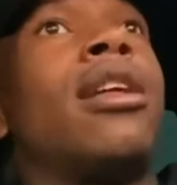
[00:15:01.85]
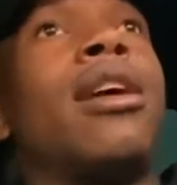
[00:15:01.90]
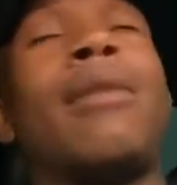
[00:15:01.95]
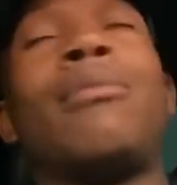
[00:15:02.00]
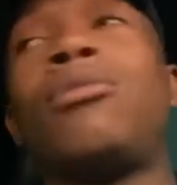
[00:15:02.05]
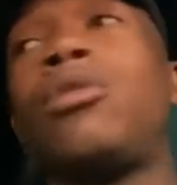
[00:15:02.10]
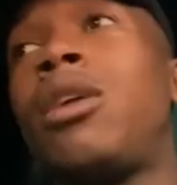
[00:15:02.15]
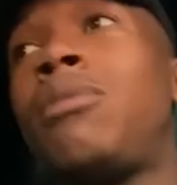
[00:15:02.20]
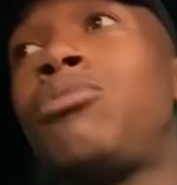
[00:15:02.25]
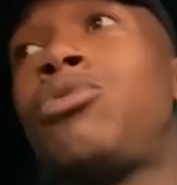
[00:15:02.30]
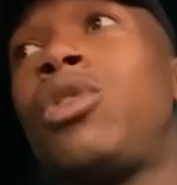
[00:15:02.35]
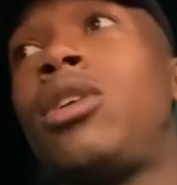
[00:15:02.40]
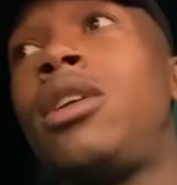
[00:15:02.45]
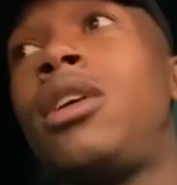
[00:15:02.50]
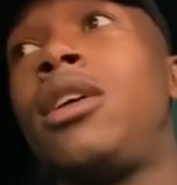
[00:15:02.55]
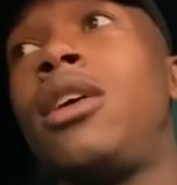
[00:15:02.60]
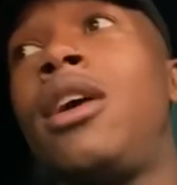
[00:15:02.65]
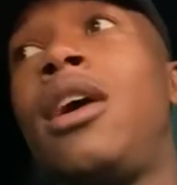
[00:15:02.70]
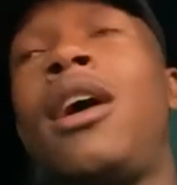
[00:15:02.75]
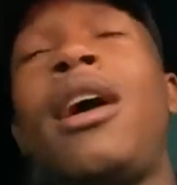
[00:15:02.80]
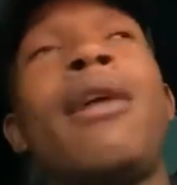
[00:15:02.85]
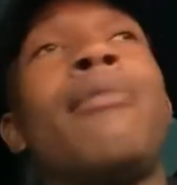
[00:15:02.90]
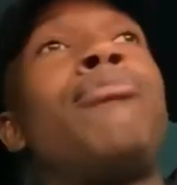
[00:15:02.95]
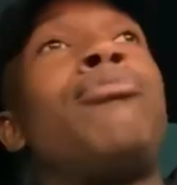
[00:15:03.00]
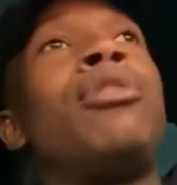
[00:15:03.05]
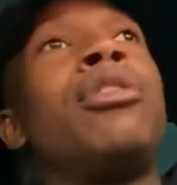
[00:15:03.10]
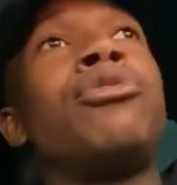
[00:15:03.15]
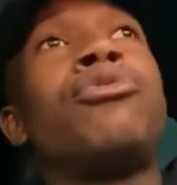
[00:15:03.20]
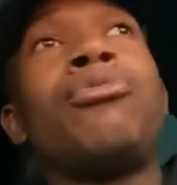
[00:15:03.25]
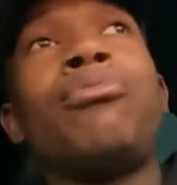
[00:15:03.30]
I'm trying to
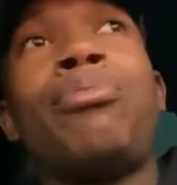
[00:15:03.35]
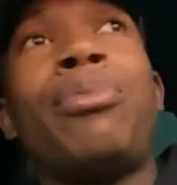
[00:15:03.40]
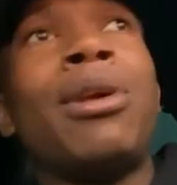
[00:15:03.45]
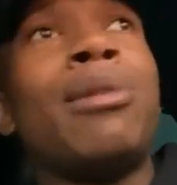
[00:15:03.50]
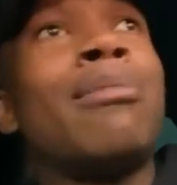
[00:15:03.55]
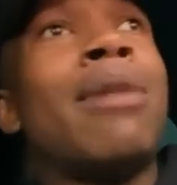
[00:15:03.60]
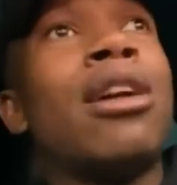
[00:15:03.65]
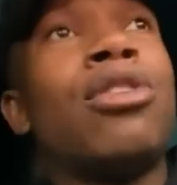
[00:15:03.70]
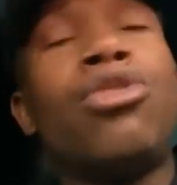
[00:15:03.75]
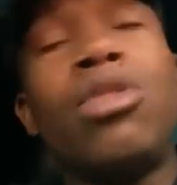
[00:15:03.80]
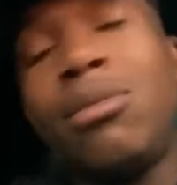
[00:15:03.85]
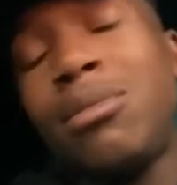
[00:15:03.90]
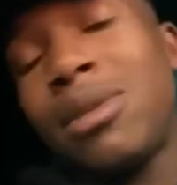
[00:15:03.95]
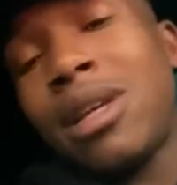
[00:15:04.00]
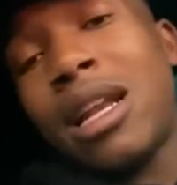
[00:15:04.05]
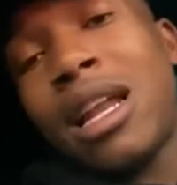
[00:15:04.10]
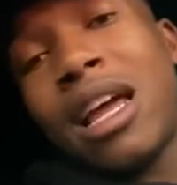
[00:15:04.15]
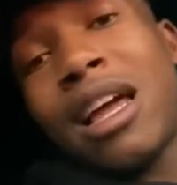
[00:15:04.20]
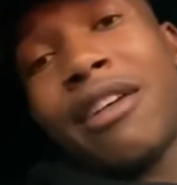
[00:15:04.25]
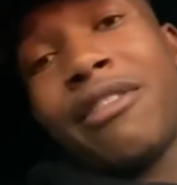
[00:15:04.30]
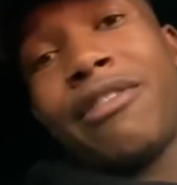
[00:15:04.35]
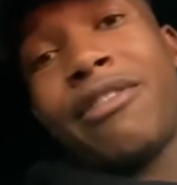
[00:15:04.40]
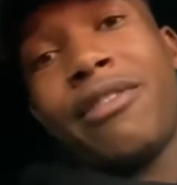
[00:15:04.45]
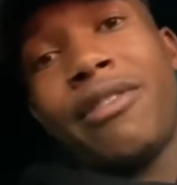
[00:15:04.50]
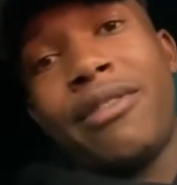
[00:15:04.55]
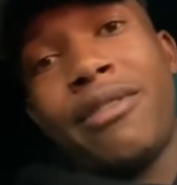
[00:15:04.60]
bring my dreams alive.